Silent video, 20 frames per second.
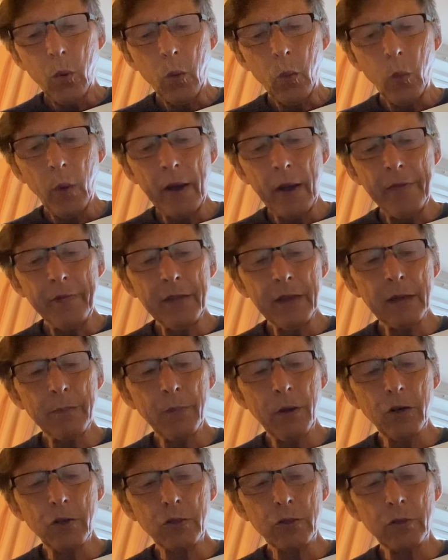When the
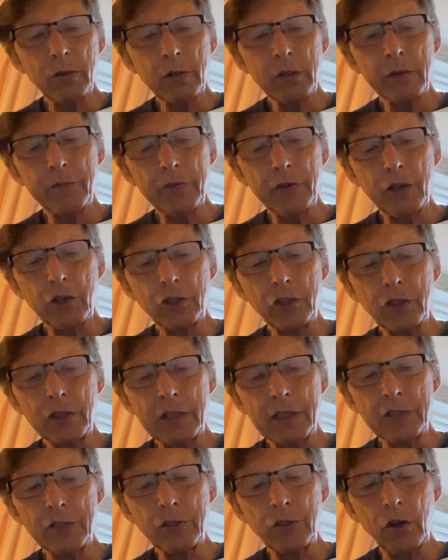emotional conversion
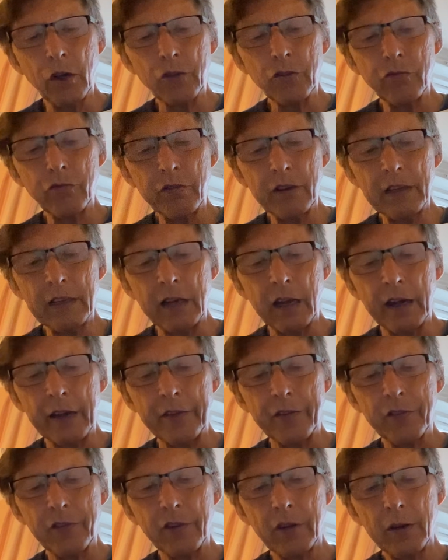is not
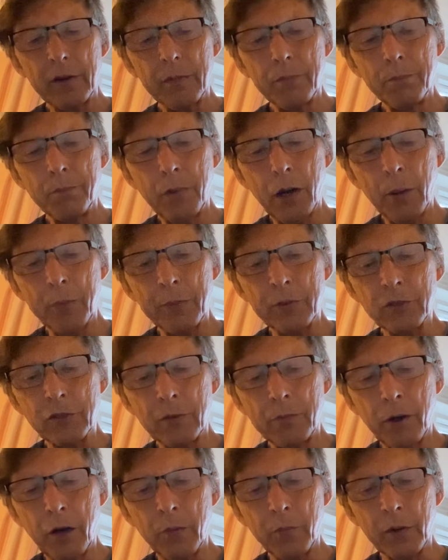realized moment to
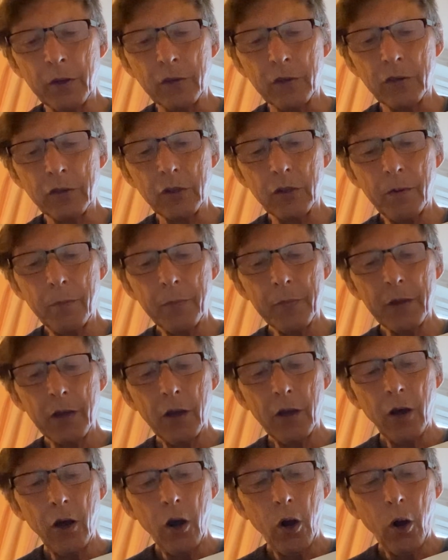moment,
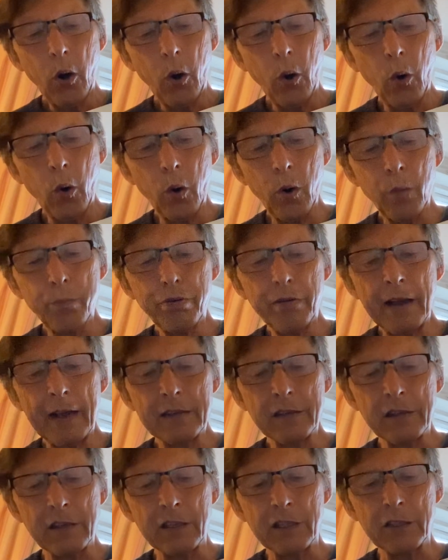all
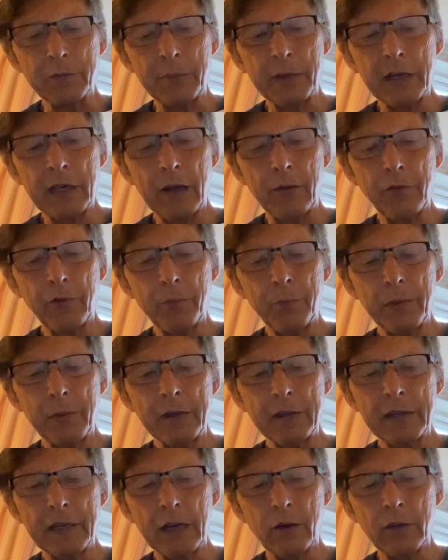practice becomes
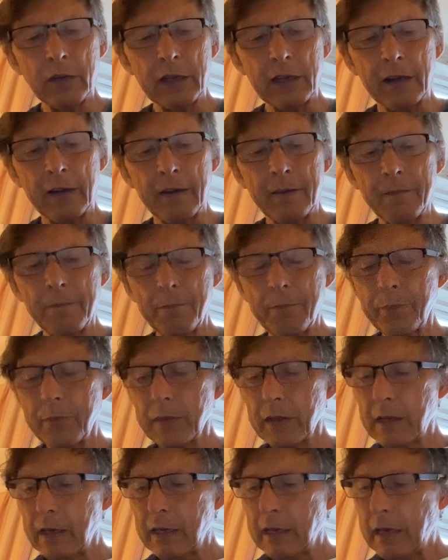mediocre,
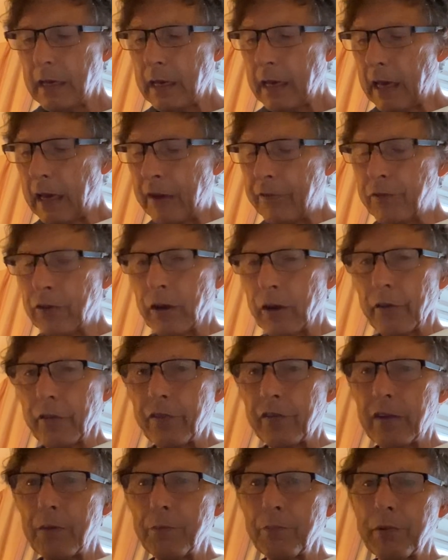if not
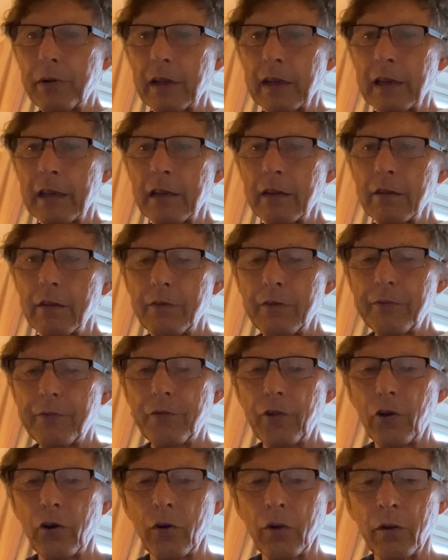simply
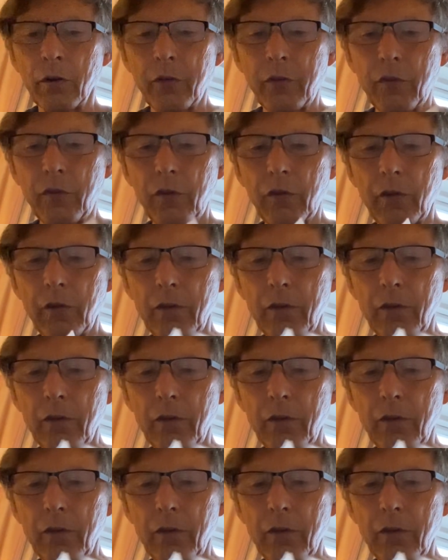false.